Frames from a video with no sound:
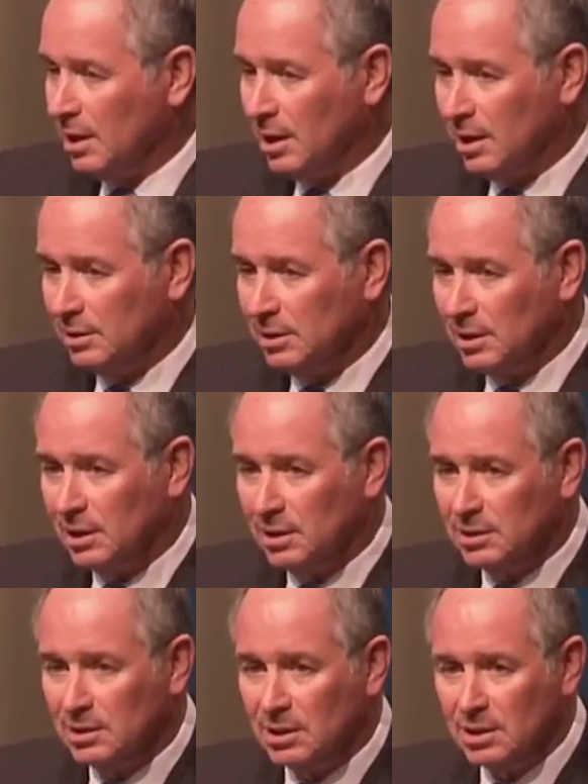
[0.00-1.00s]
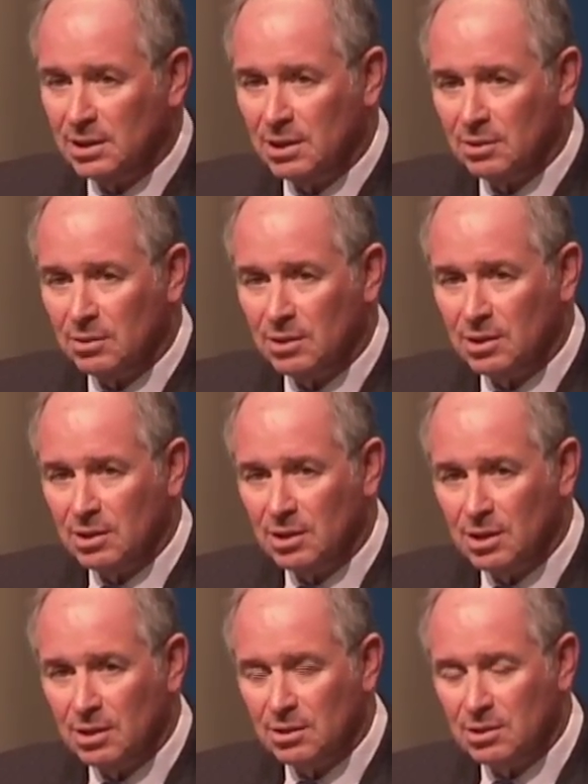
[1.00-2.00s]
Uh, and
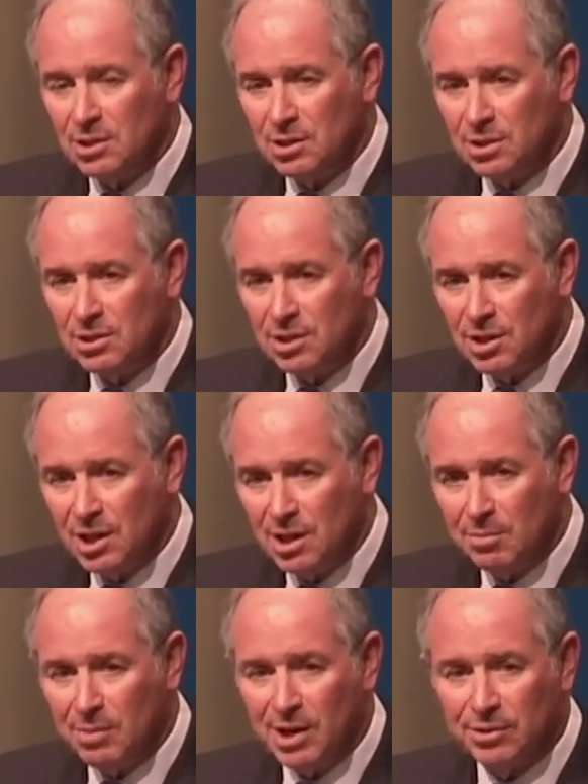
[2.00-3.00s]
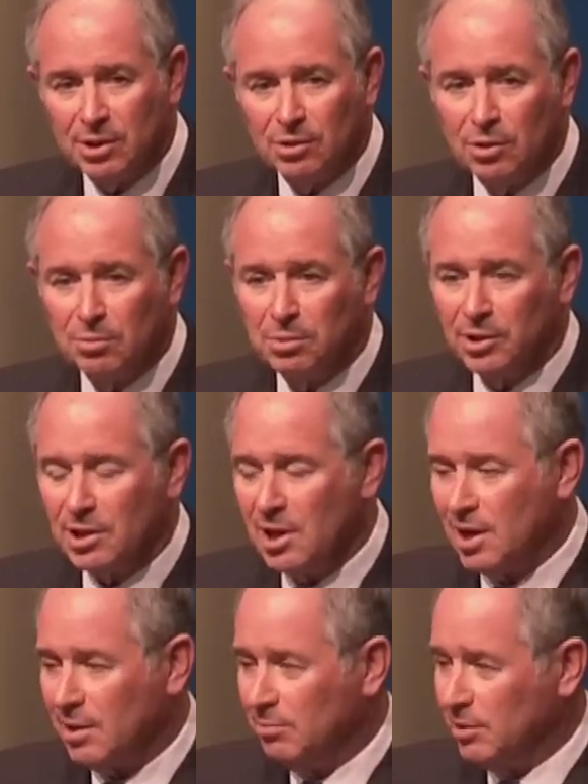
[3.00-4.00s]
to, to think about the global
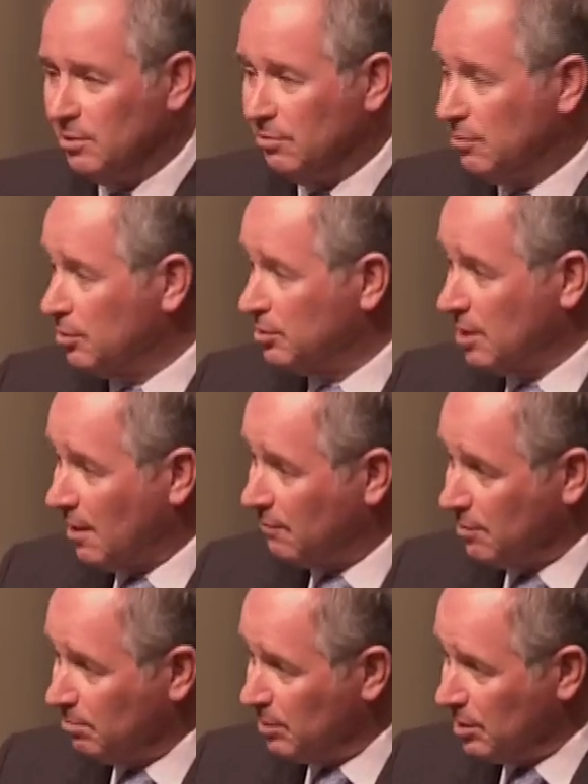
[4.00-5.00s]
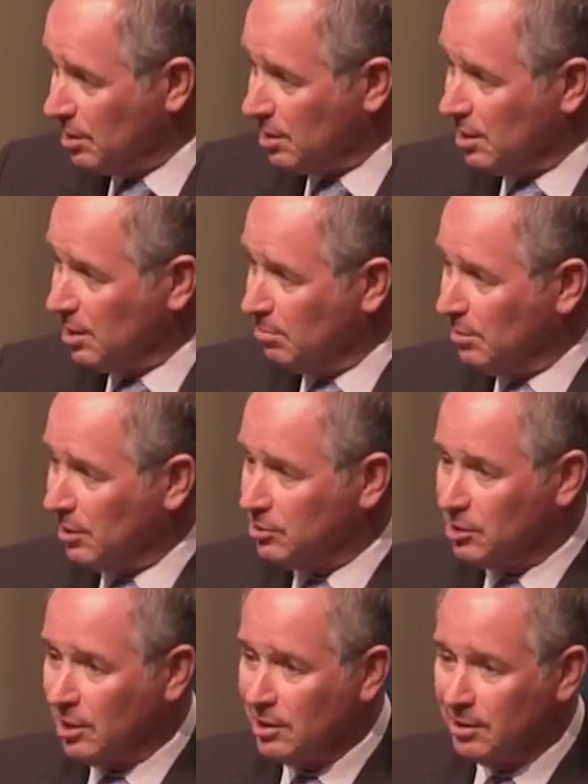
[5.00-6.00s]
economy, you first have to be thinking
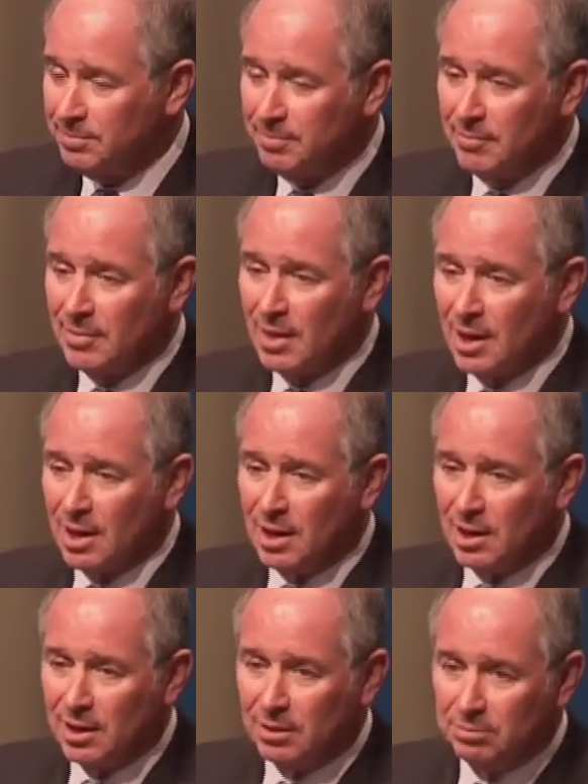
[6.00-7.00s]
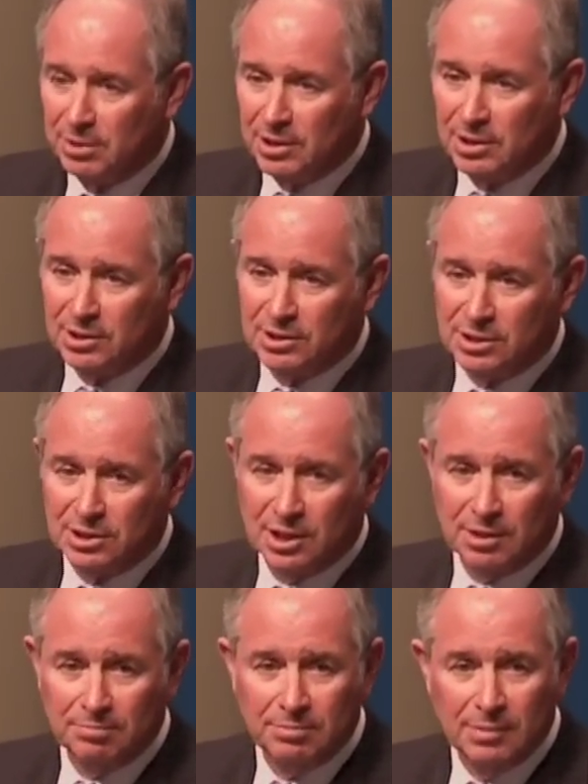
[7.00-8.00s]
about China. Uh, because,
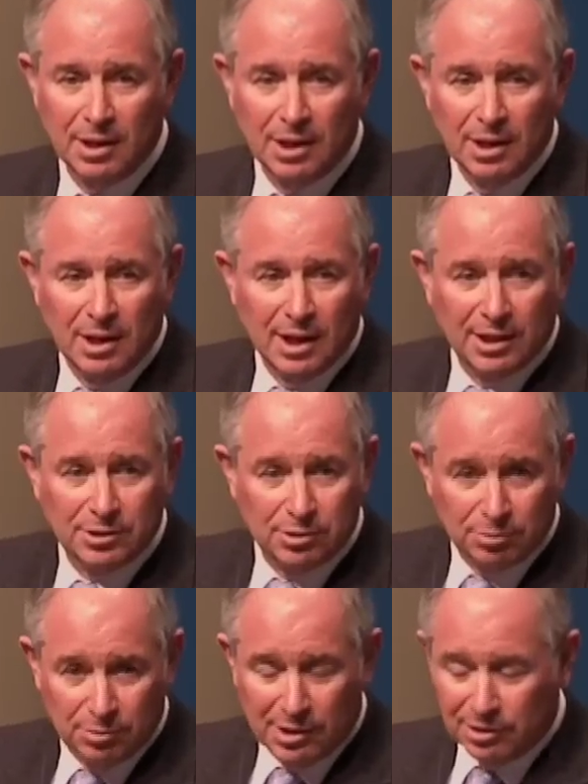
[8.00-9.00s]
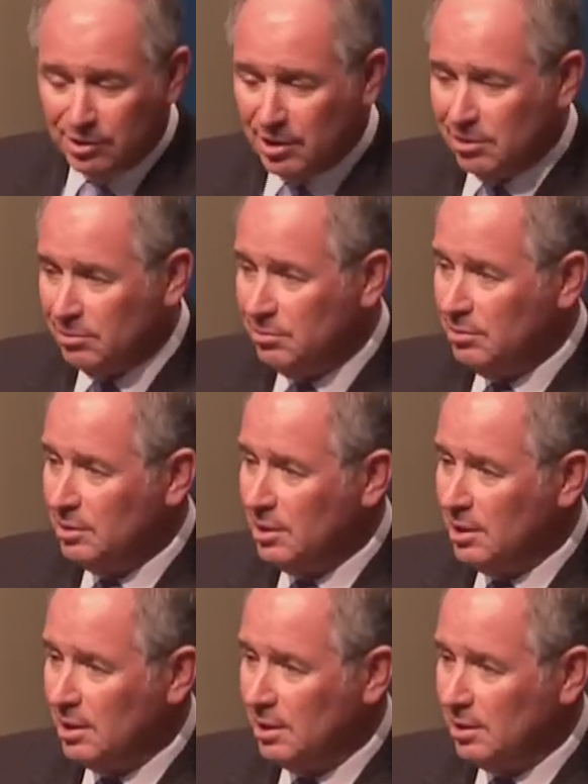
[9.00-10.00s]
uh, as you well
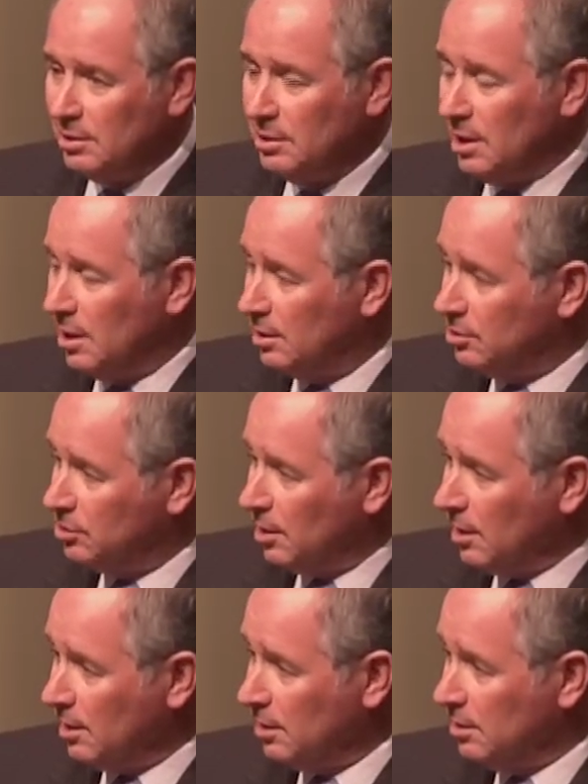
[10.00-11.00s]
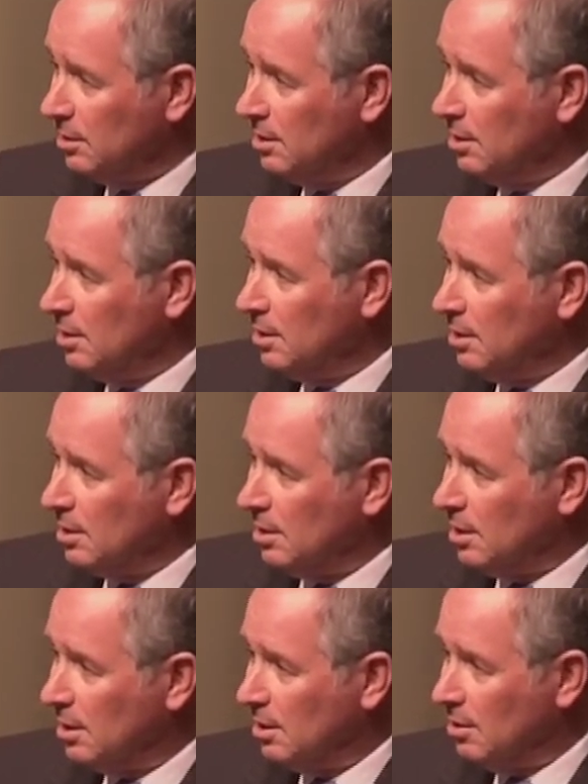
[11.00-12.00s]
know, China,
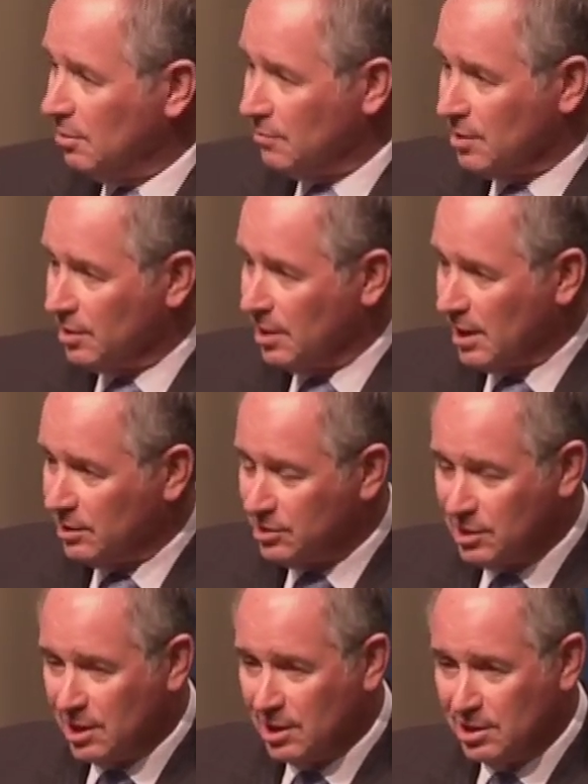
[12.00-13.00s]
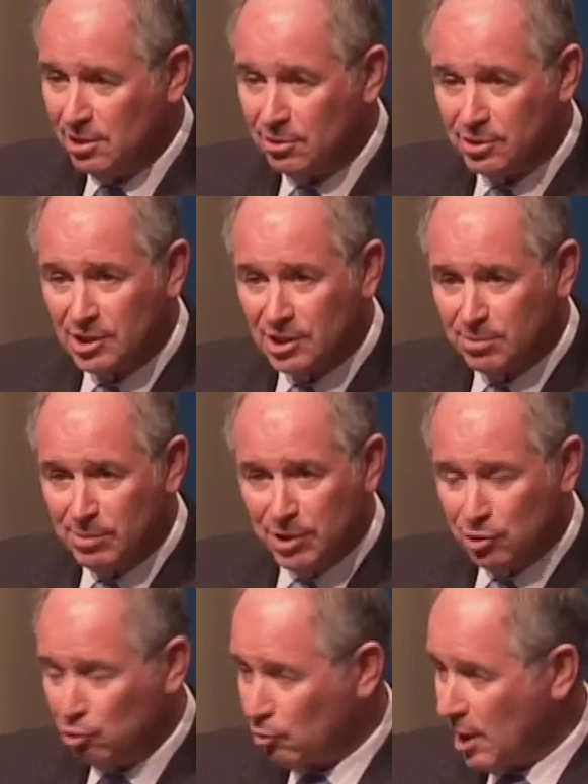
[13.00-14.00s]
over the last 10 years, has
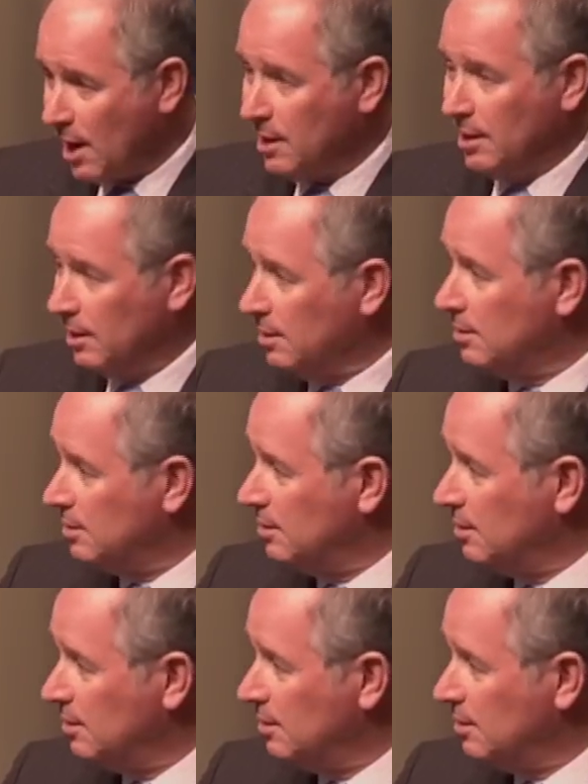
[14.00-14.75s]
been dragging